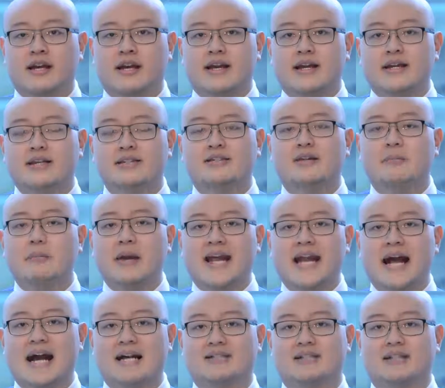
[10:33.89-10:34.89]
the
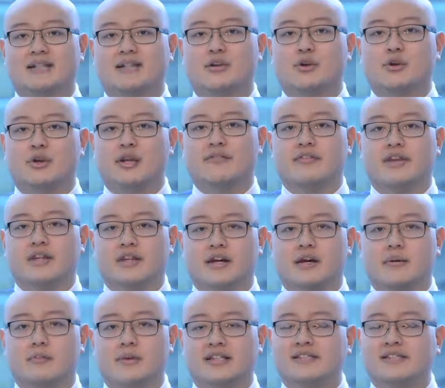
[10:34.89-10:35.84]
main asset that you're giving them,